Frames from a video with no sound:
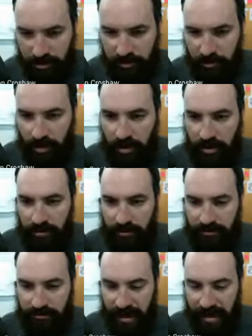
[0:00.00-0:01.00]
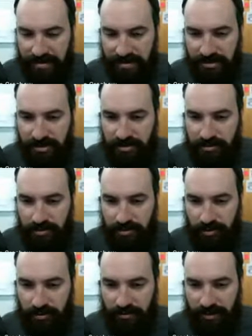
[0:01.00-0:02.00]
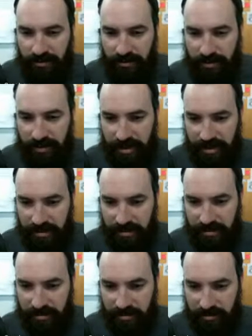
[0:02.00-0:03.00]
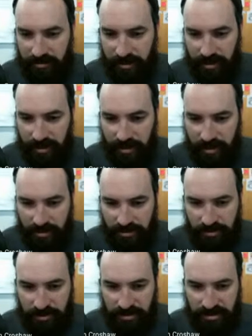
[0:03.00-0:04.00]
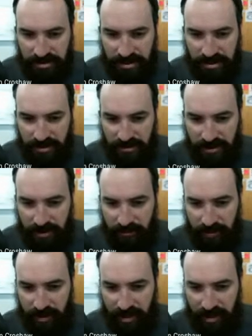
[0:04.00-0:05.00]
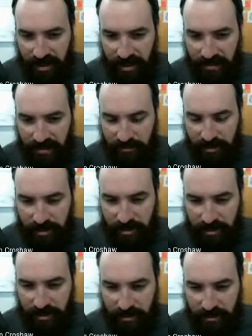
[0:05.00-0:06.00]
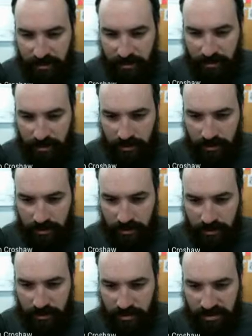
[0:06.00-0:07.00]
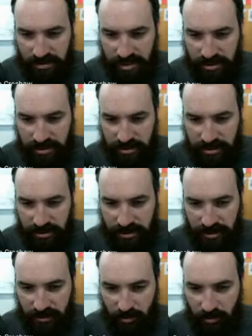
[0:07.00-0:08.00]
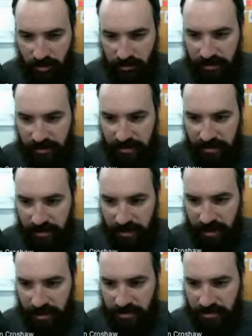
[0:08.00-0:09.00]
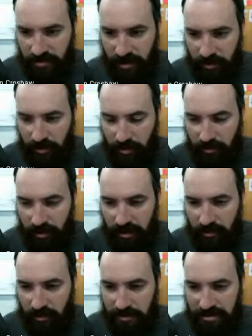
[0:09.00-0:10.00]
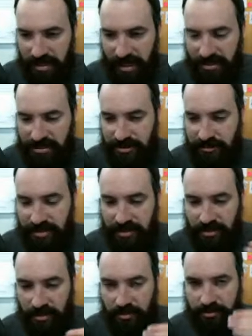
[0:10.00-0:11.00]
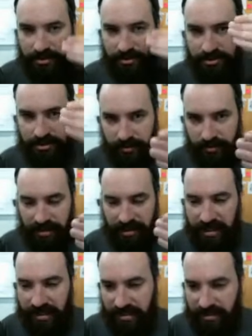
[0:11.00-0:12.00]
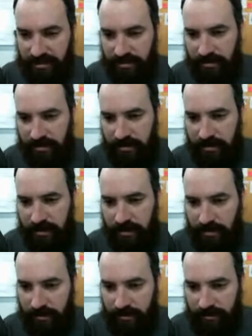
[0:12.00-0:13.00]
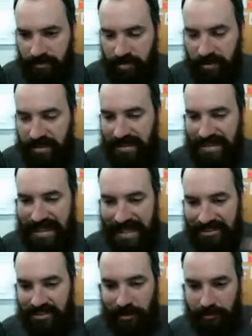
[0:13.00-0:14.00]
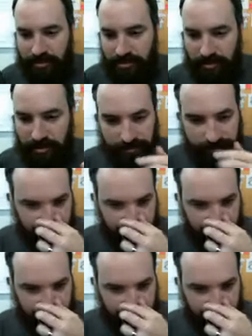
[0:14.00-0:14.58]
you are, the faster you will go around the planet, okay? So you can see here that I'm behind my station in orbit, and so I want my orbit to actually be closer to the planet so I can catch up to it,